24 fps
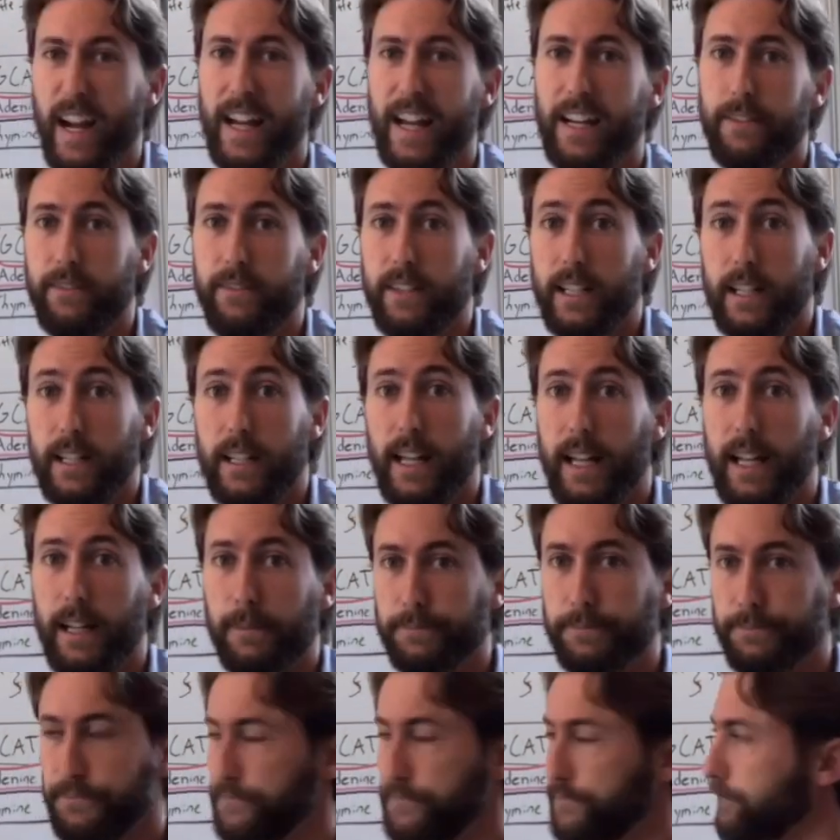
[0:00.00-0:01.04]
of DNA.
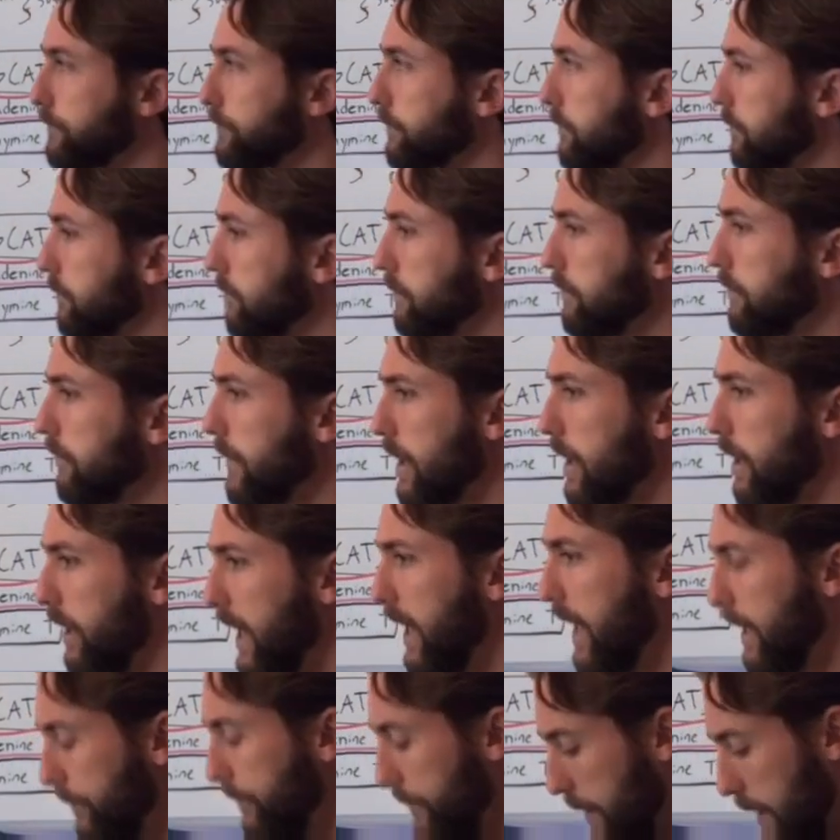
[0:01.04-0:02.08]
All
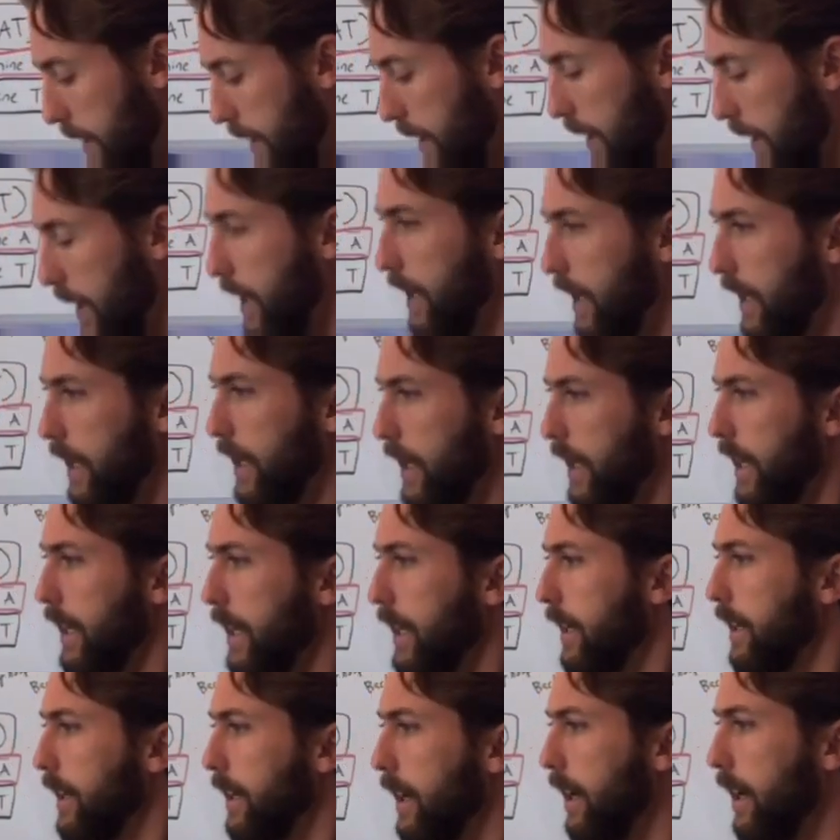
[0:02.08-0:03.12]
right?
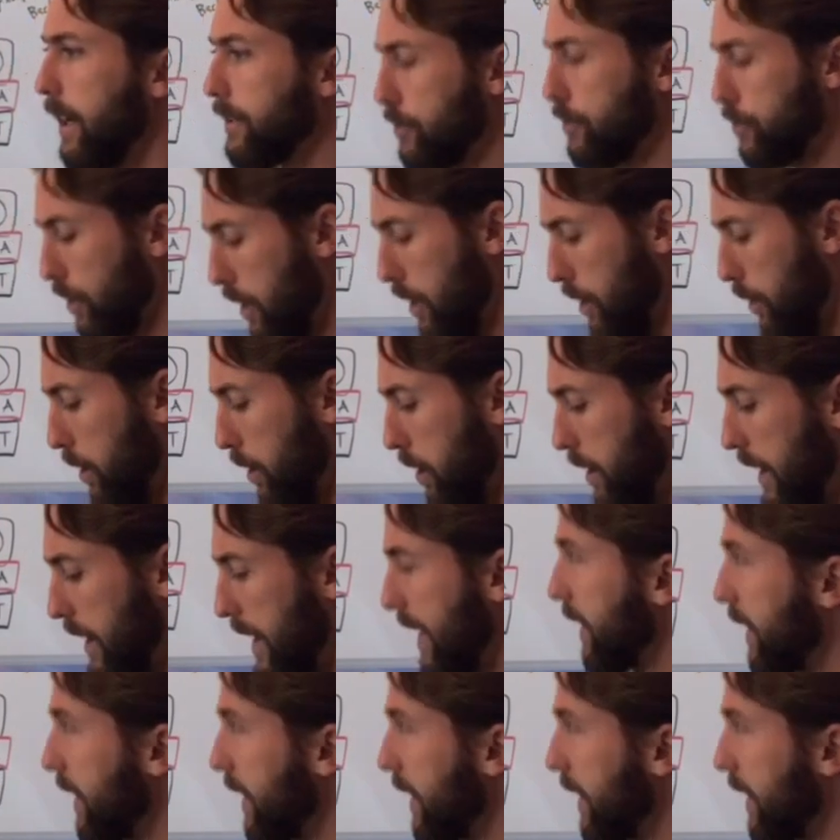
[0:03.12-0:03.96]
So I'm going